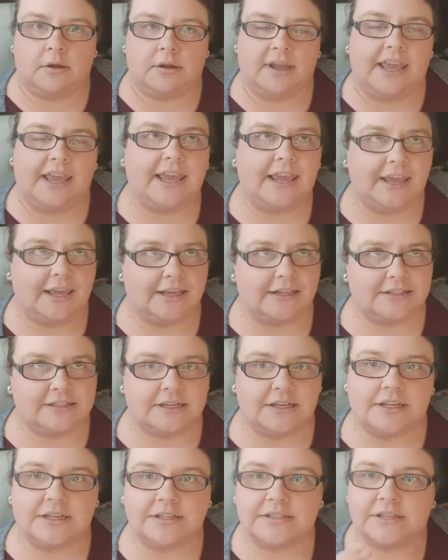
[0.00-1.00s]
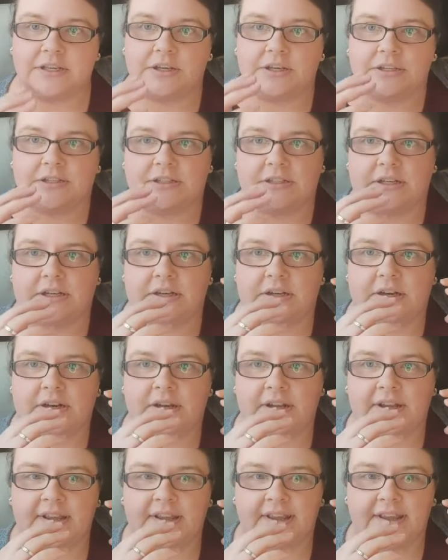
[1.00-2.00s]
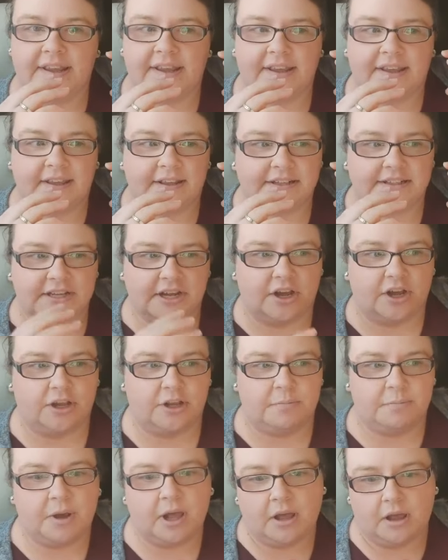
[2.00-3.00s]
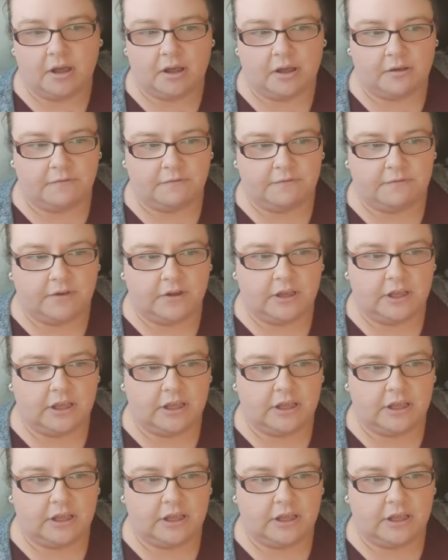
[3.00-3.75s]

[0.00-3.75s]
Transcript: hit a certain type of